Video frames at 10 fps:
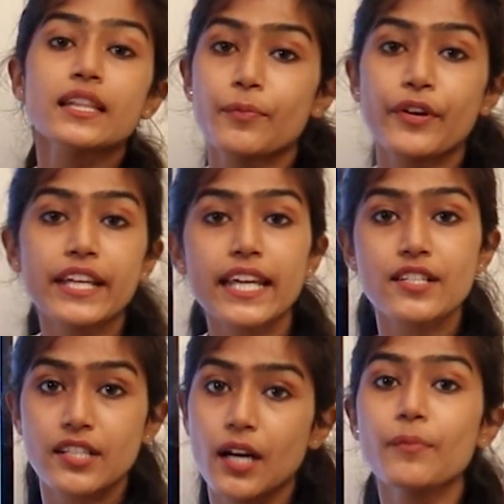The
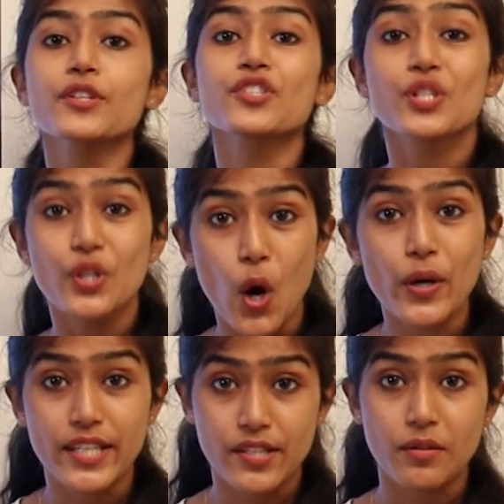predicate term is
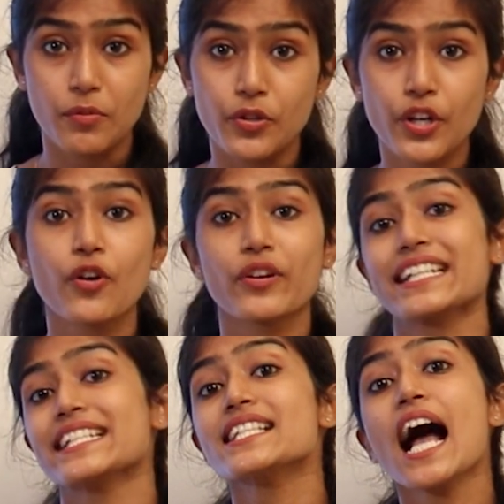not distributed, or
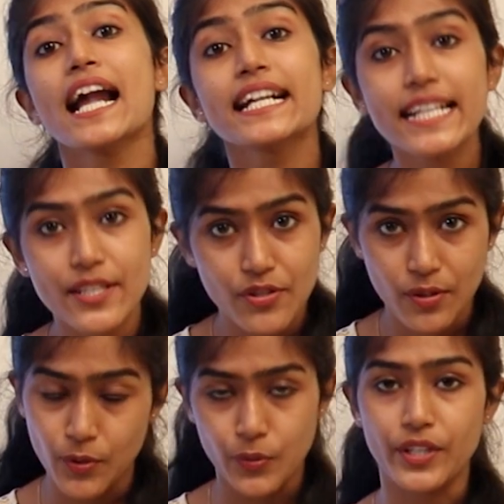it is
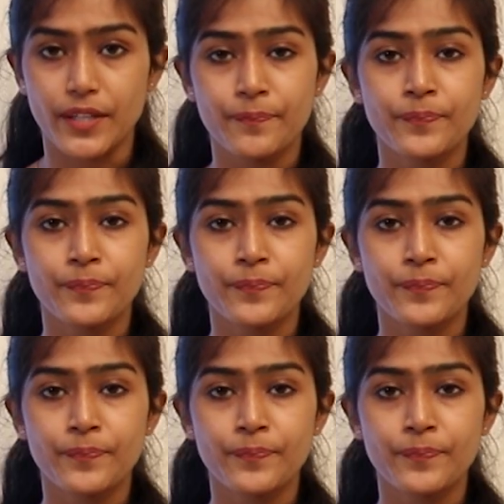undistributed.